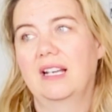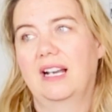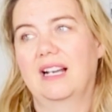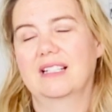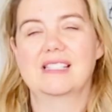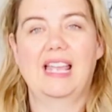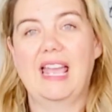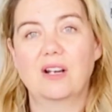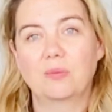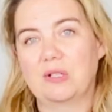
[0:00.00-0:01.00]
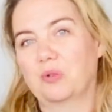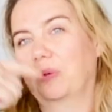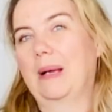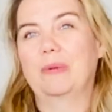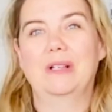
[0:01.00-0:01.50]
because uh, I had a rental
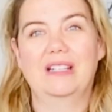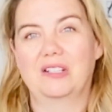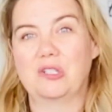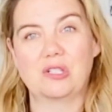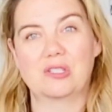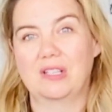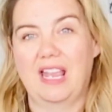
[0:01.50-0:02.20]
property and could just